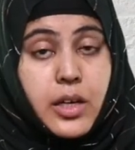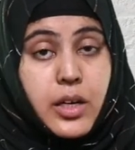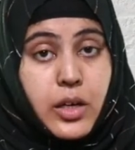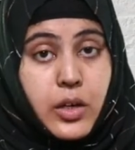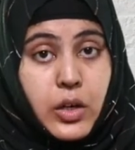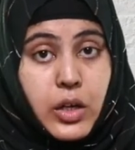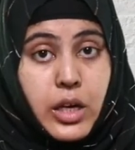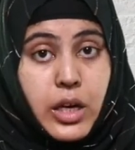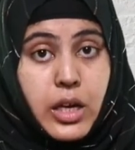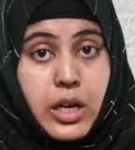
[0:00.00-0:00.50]

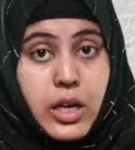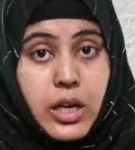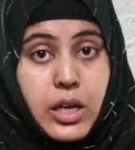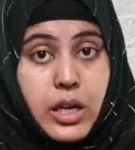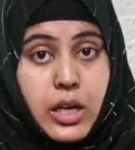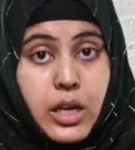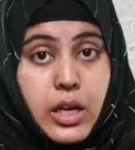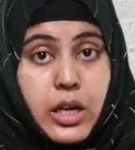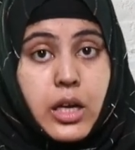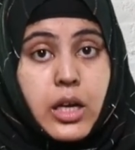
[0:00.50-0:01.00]
Okay,
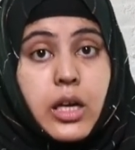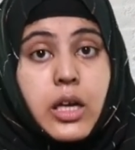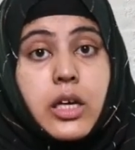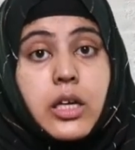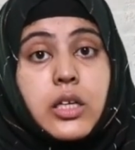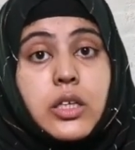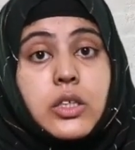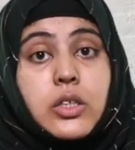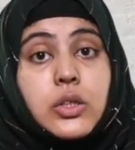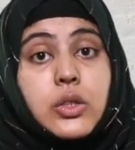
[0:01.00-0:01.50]

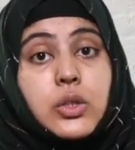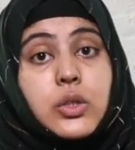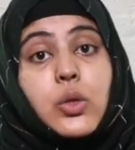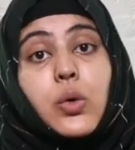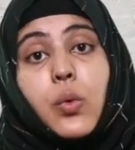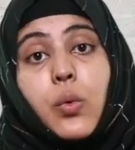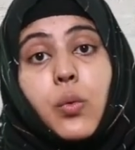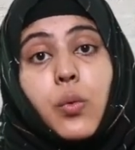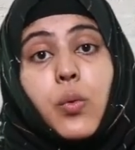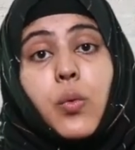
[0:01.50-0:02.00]

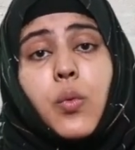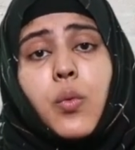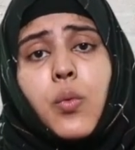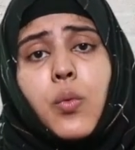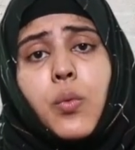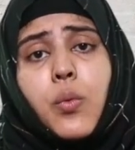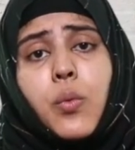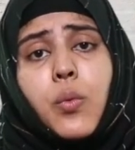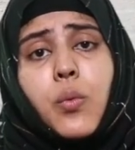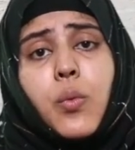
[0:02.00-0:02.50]
so
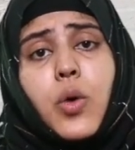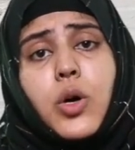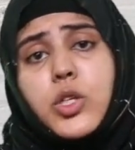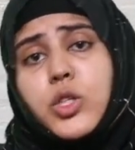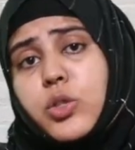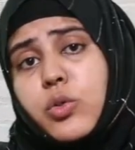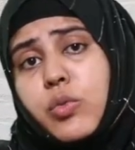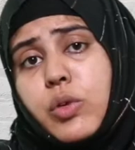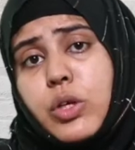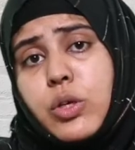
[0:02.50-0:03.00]
what
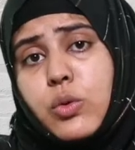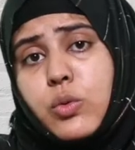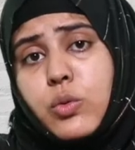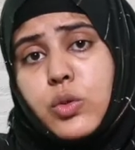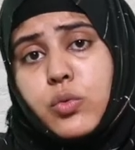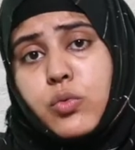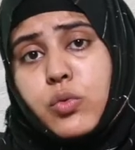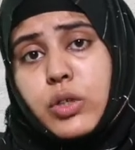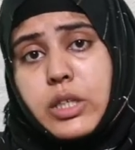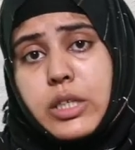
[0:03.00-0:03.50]
do we use
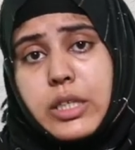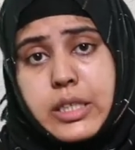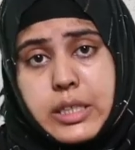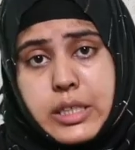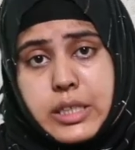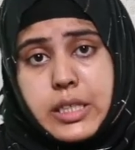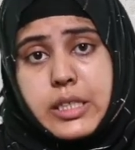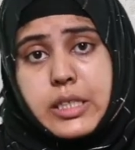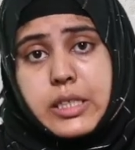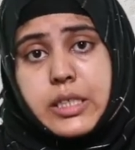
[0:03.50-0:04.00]
for these
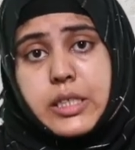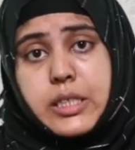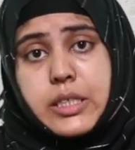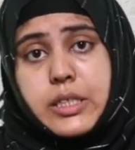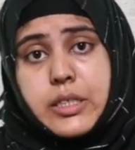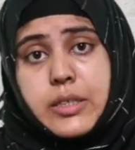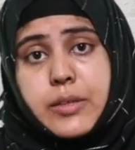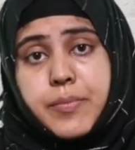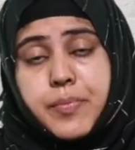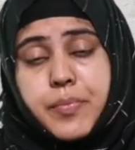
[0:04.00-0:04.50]

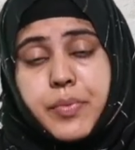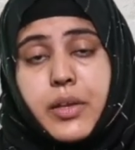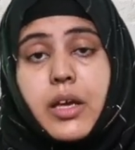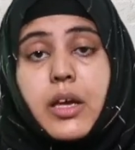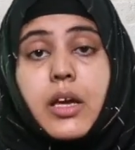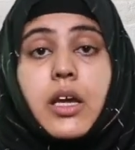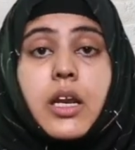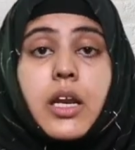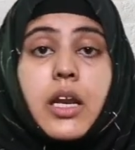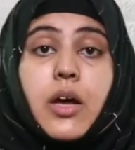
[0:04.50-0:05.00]
tenses?
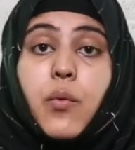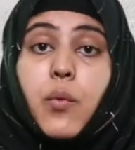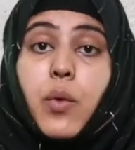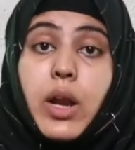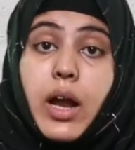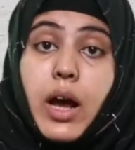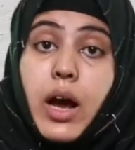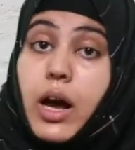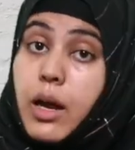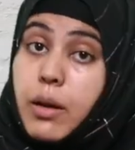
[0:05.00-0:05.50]
Now when
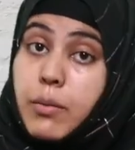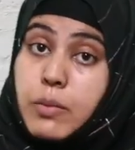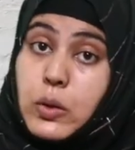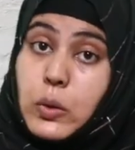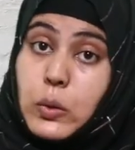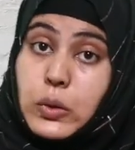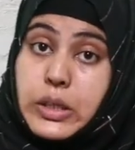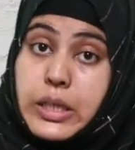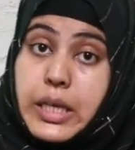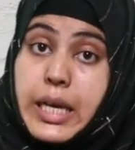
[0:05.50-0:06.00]
I am
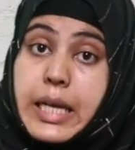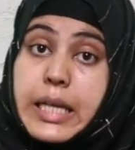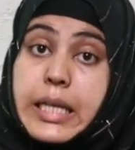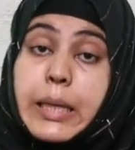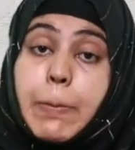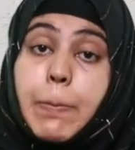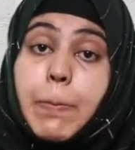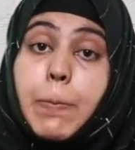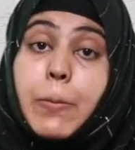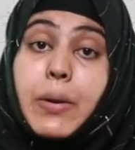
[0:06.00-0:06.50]
using the
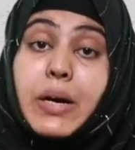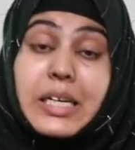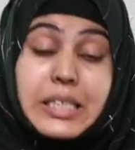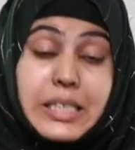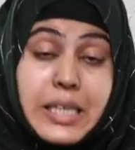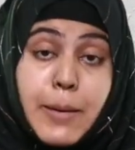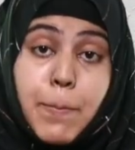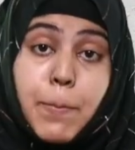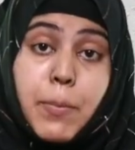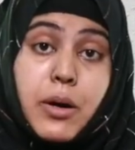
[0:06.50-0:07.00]

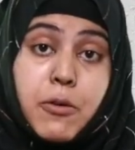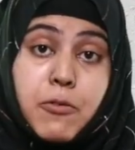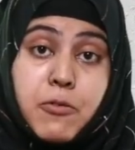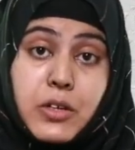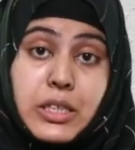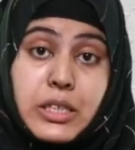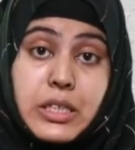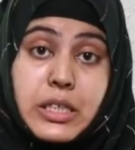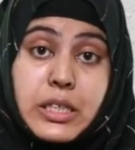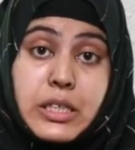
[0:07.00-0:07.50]
present
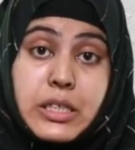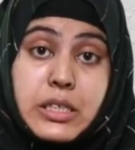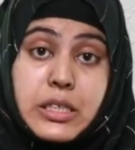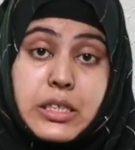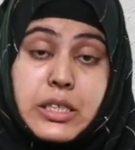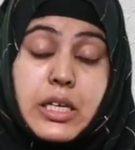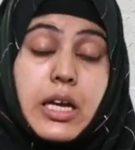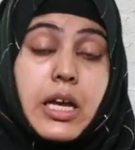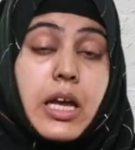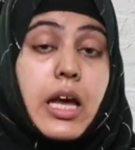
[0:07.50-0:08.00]
perfect tense,
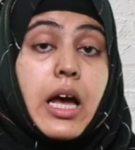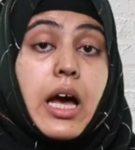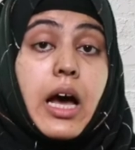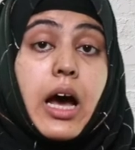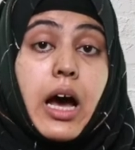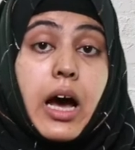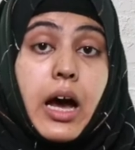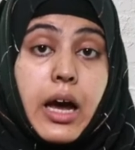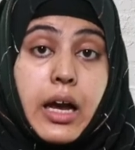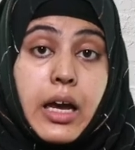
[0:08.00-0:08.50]

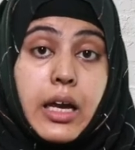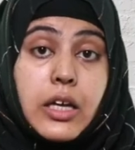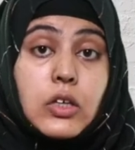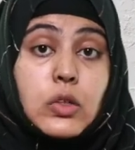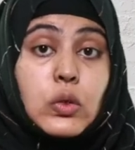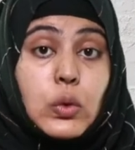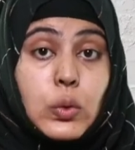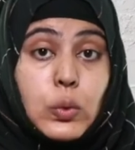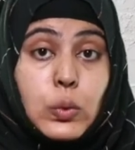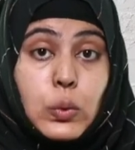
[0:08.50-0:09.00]
I
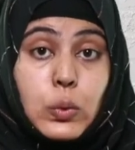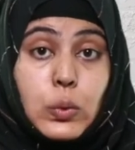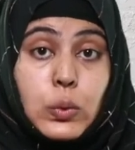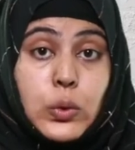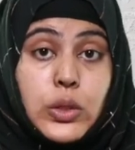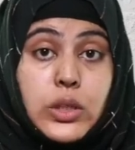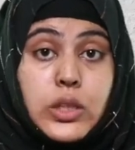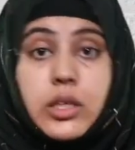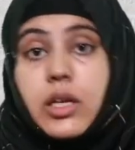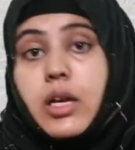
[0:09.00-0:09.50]

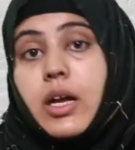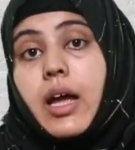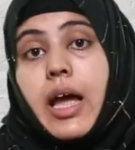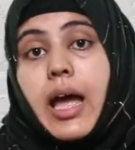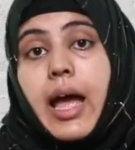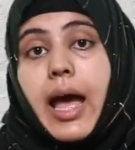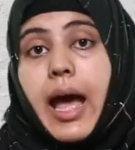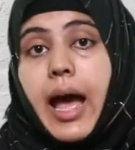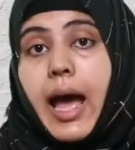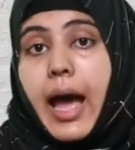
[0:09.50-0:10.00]
use
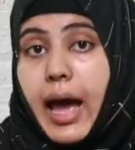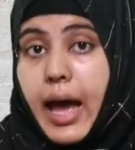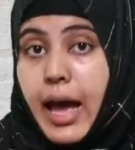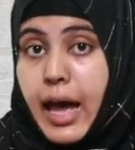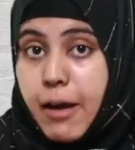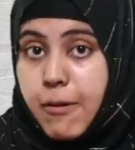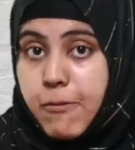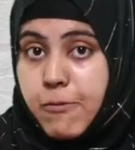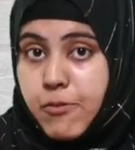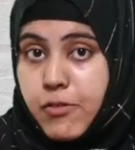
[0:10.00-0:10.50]

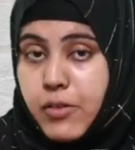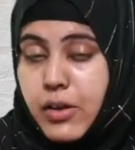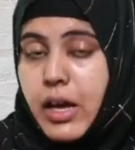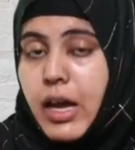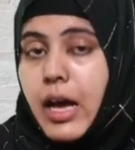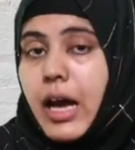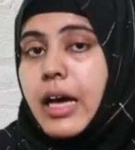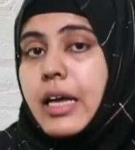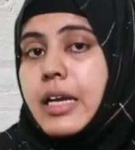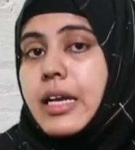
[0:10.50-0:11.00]
have
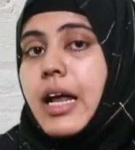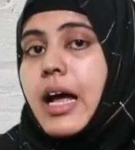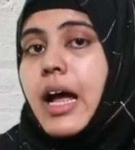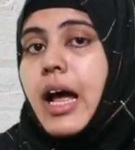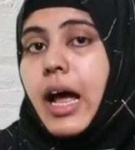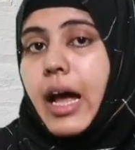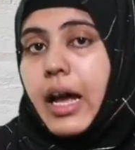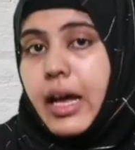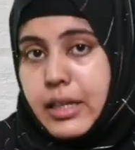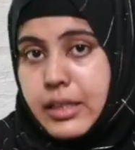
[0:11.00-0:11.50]
and
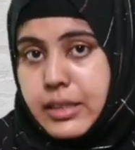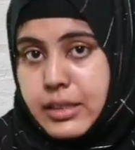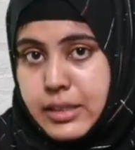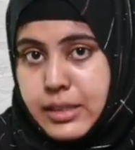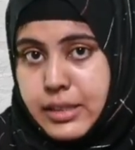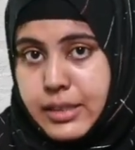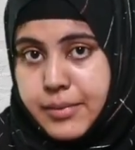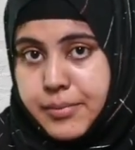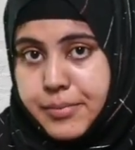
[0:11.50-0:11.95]
has.